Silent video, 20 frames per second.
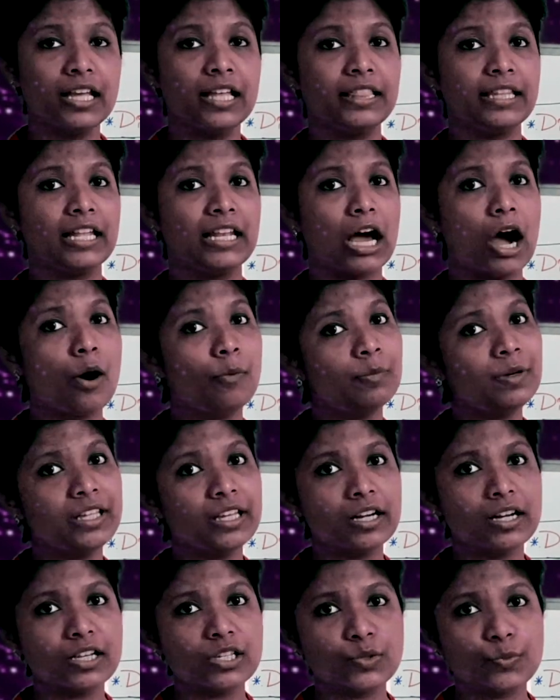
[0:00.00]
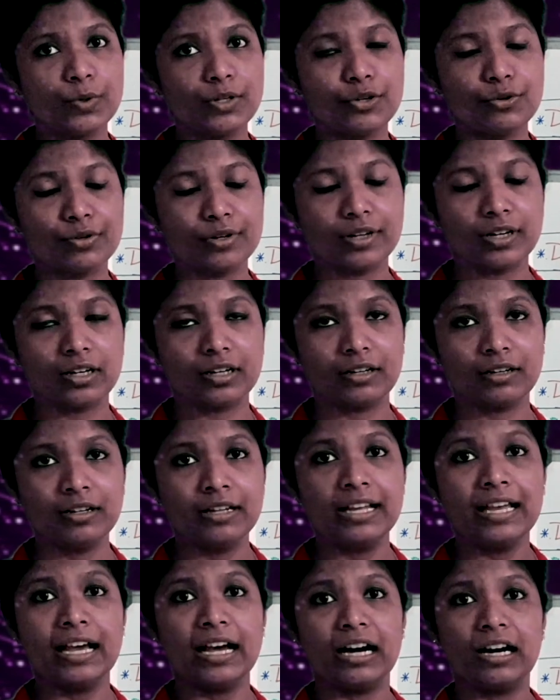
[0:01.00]
then how many years will you
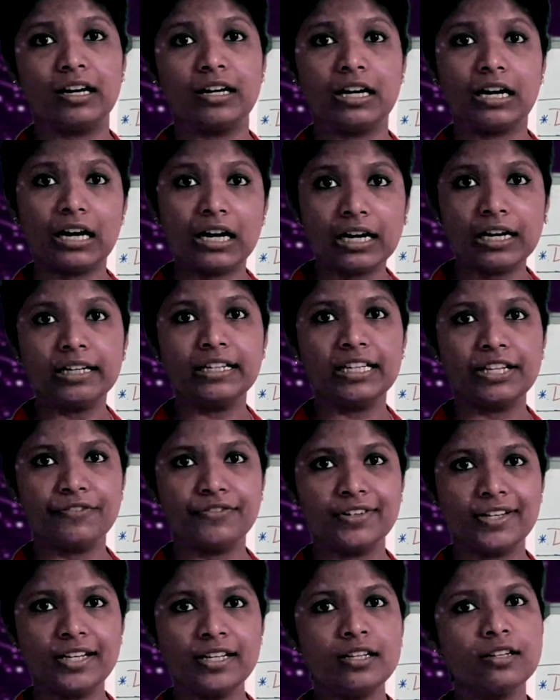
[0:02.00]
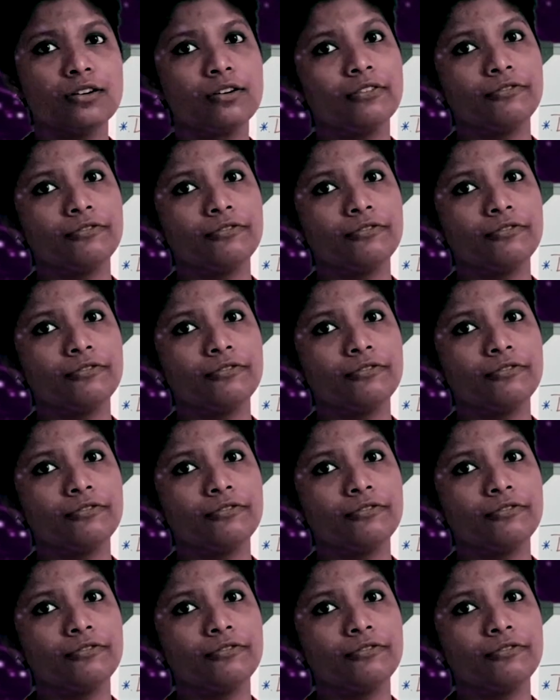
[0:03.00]
earn dividend?